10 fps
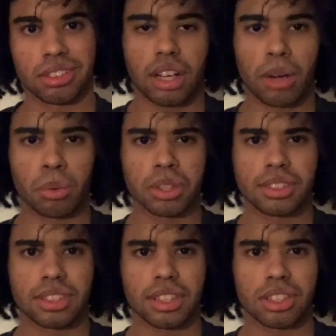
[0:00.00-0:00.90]
I wouldn't
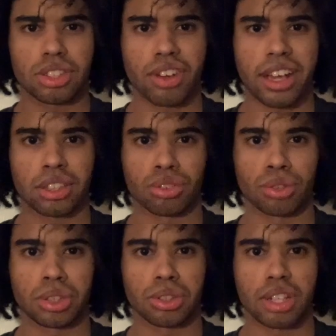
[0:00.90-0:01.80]
say this track is
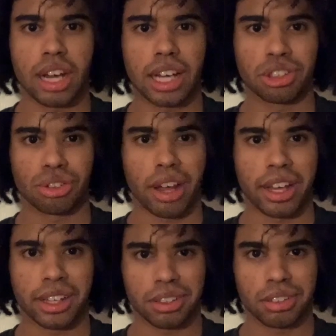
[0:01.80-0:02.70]
Richard not
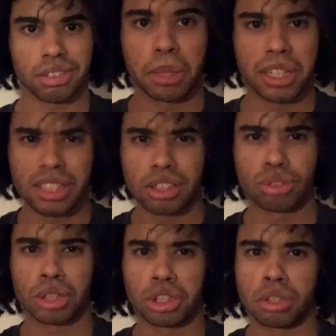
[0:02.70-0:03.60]
trying, but it is
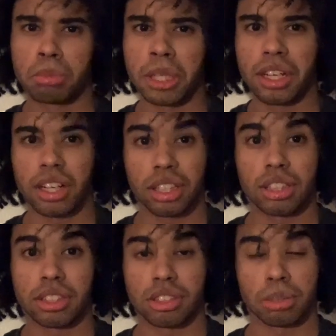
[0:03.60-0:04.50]
Richard being
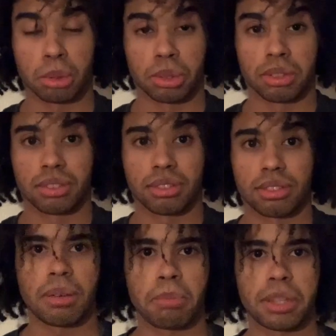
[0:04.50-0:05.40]
unlistenable.
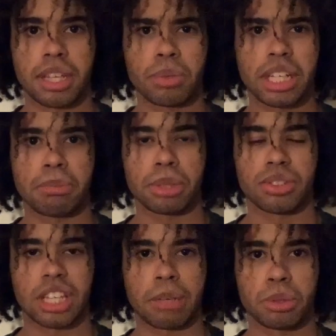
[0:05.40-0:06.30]
But then we get
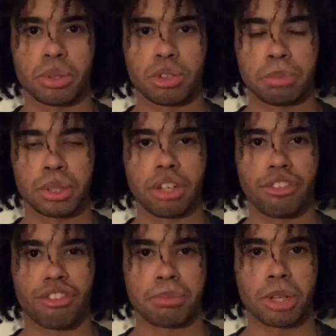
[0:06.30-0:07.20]
Museum, whose beauty
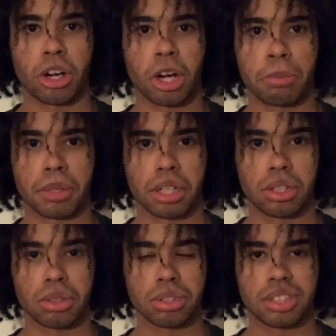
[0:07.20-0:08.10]
from the harp and
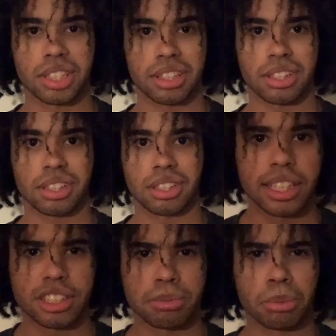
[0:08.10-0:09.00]
acoustic
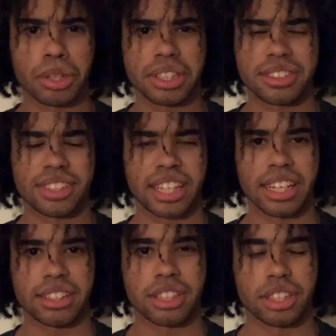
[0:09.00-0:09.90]
gets more
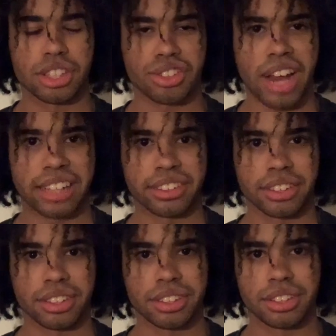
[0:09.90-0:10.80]
instigated than distracted,